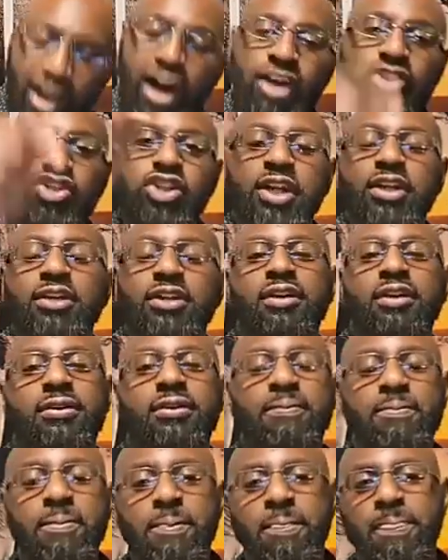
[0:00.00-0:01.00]
agenda.
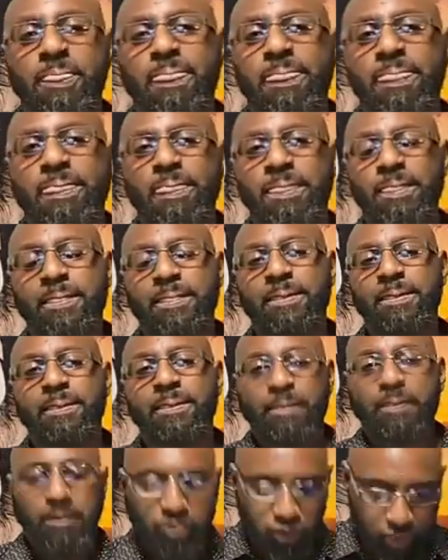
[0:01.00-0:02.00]

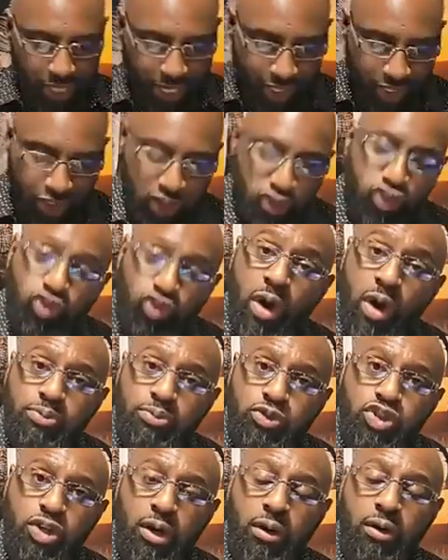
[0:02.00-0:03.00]
Taking a
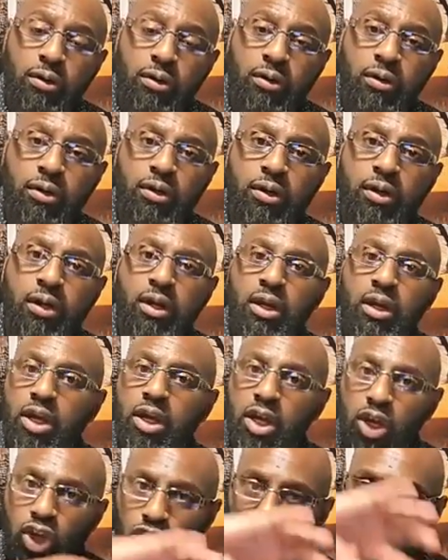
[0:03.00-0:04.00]
scripture,
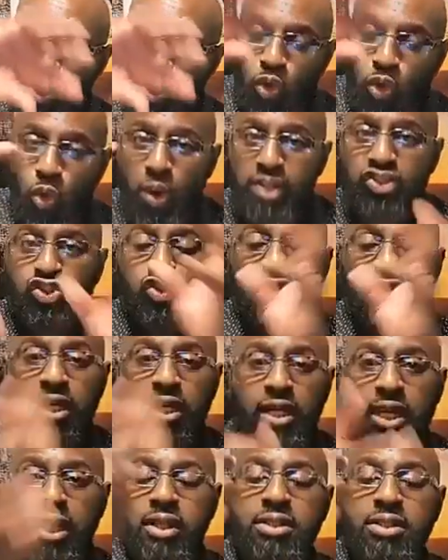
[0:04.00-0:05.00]

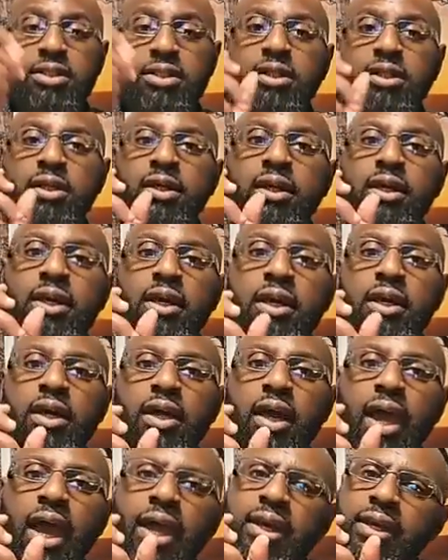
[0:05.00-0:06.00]
twisting it,
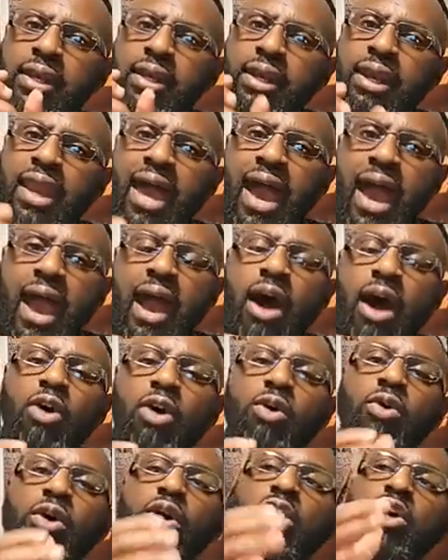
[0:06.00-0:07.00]
and
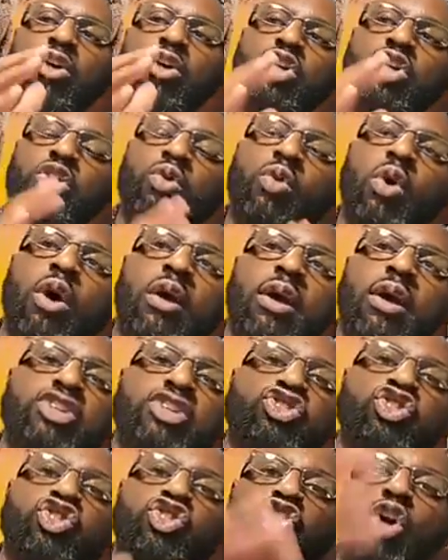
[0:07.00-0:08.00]
now you are
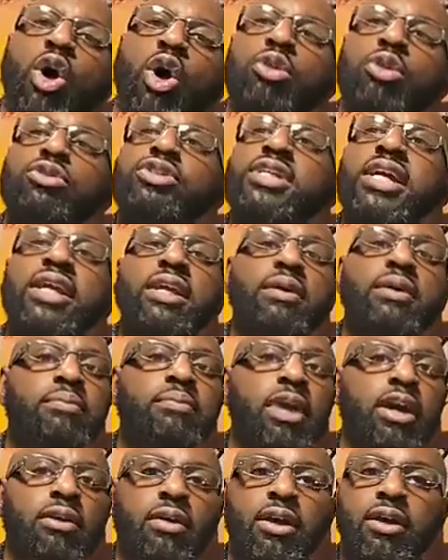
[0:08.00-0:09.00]
exalting
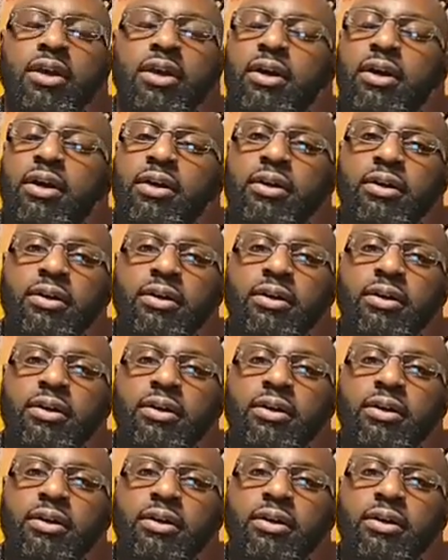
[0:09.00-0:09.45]
America.